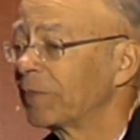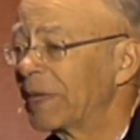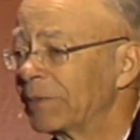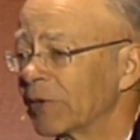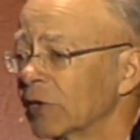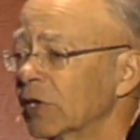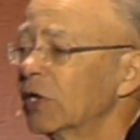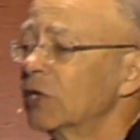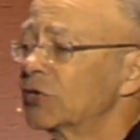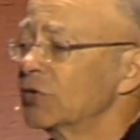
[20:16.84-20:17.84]
for people
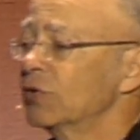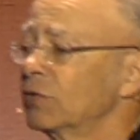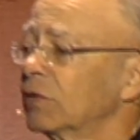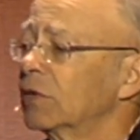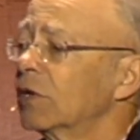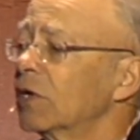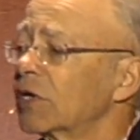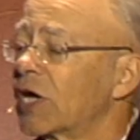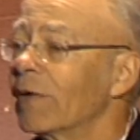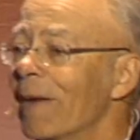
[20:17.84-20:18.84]
to
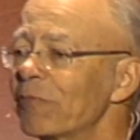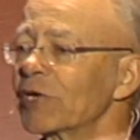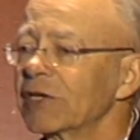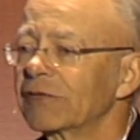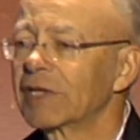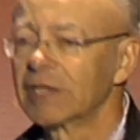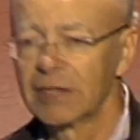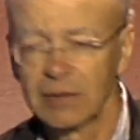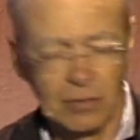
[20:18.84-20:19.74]
cooperatively